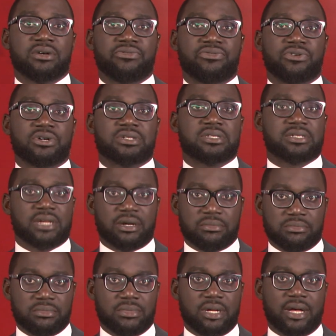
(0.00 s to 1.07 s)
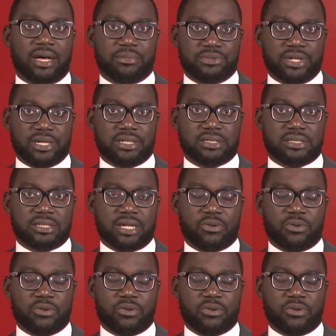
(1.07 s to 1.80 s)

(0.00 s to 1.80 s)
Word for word: for some updates.